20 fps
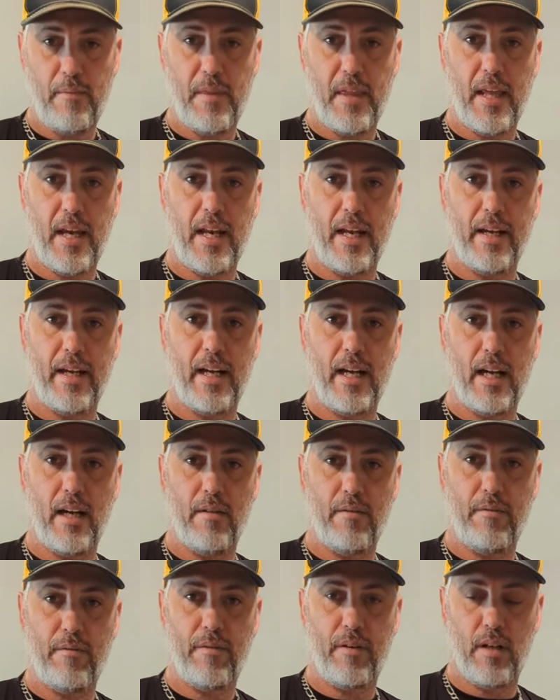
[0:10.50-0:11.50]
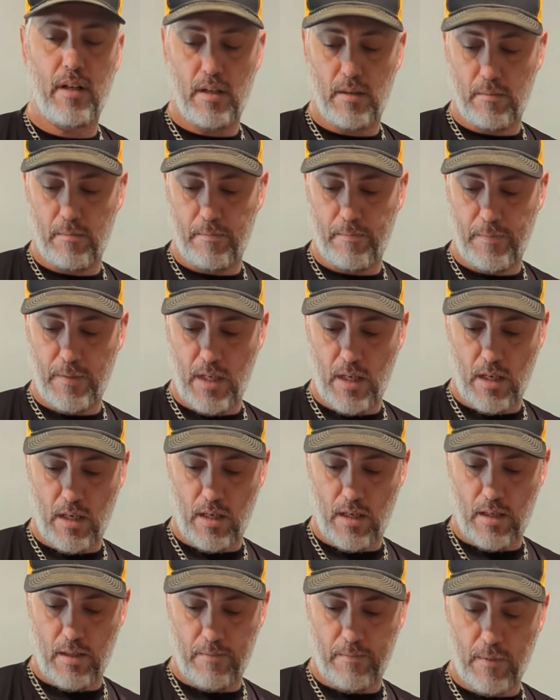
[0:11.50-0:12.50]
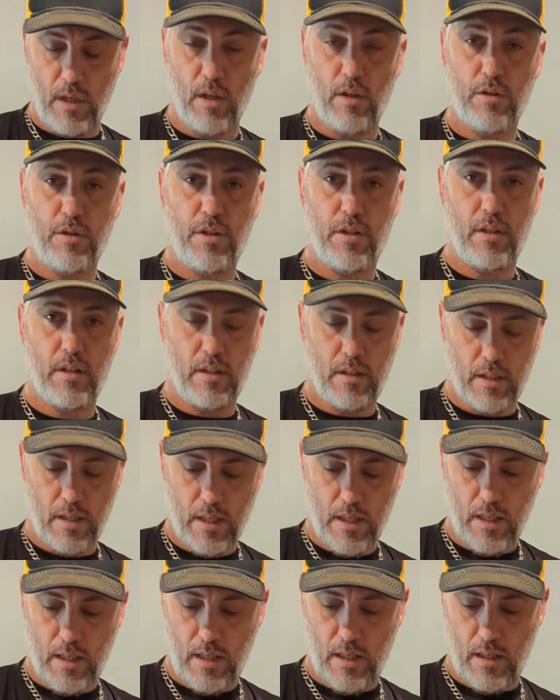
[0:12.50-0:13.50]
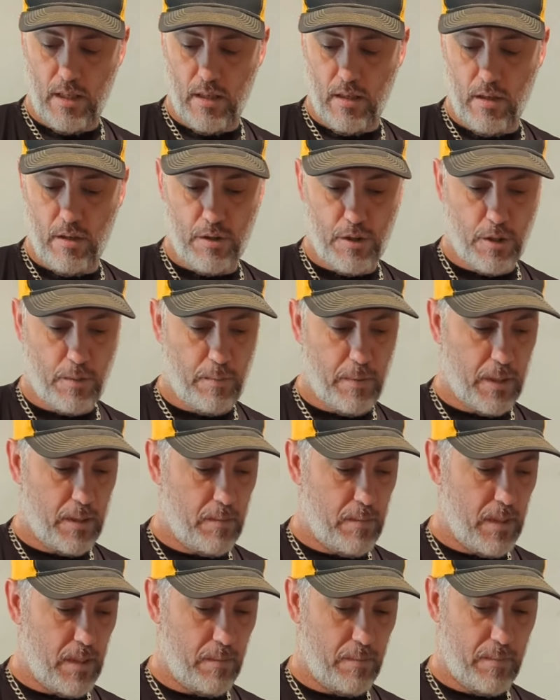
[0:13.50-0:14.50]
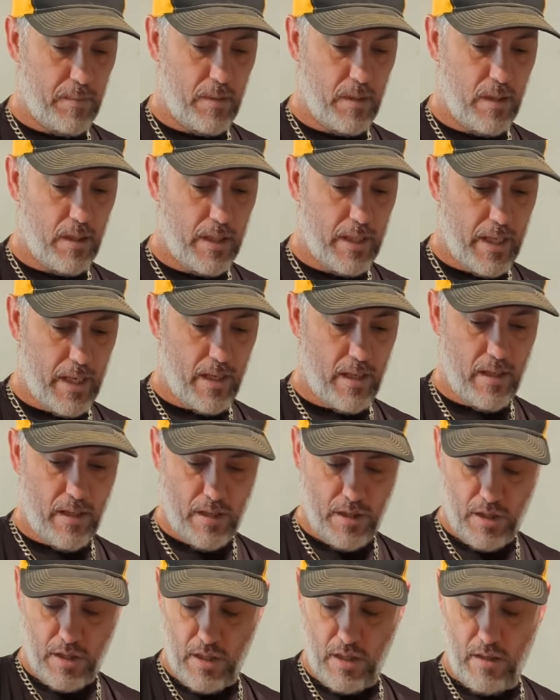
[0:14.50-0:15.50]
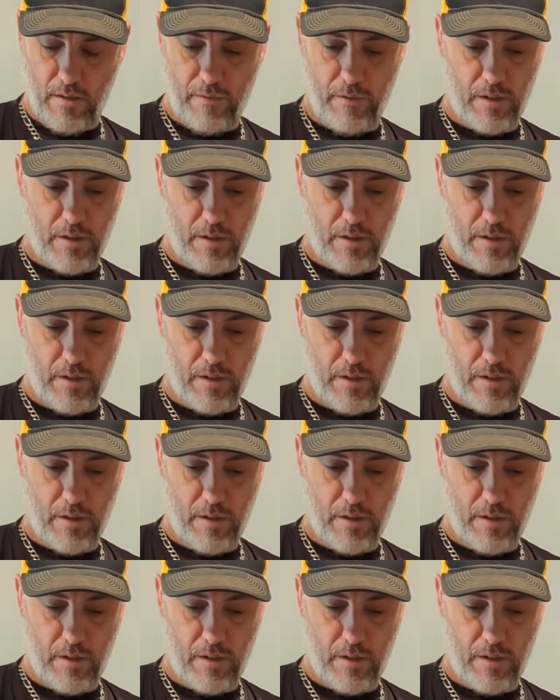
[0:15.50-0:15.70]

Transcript: that I got from Ultra. Ultra picked me up again this year for